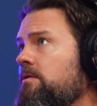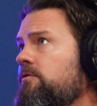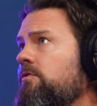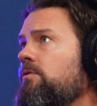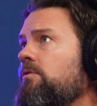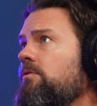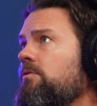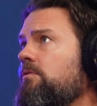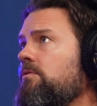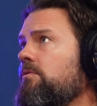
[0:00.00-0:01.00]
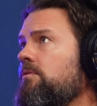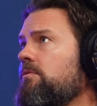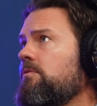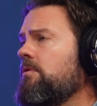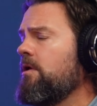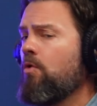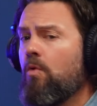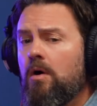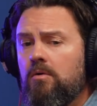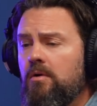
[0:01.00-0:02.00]
to
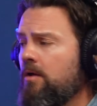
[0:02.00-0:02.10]
quote